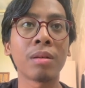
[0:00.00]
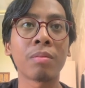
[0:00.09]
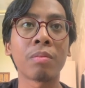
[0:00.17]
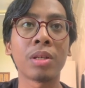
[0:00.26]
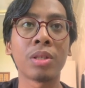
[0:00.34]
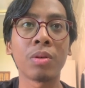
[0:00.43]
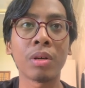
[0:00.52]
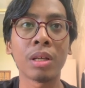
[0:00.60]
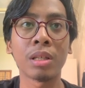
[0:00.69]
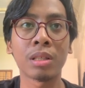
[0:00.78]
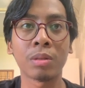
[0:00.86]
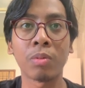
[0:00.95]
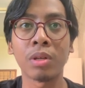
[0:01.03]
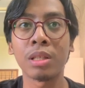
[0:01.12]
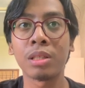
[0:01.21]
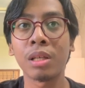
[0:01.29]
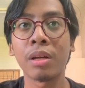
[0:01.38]
but show an
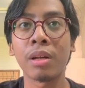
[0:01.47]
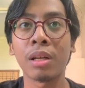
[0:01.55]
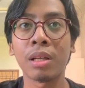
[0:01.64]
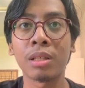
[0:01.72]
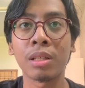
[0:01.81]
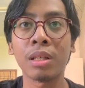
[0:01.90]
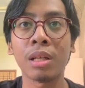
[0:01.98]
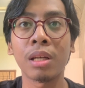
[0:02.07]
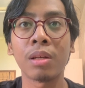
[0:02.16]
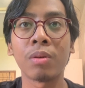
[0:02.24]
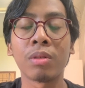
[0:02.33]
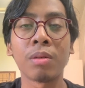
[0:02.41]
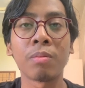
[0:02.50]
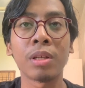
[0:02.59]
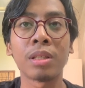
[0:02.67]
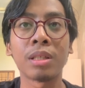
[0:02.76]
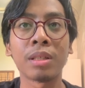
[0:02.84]
exponential relation at low
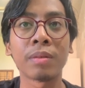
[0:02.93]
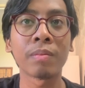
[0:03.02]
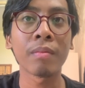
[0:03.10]
temperature.